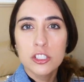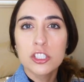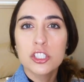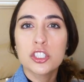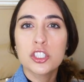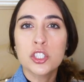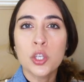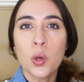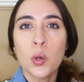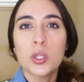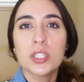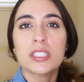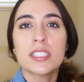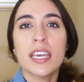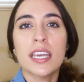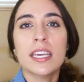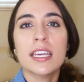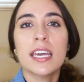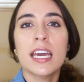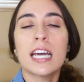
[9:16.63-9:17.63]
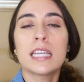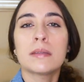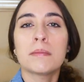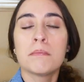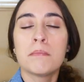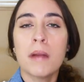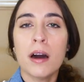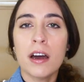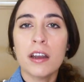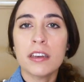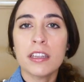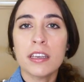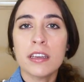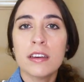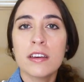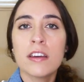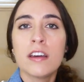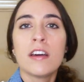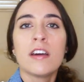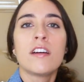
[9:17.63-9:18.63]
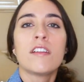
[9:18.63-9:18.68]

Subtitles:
So they get money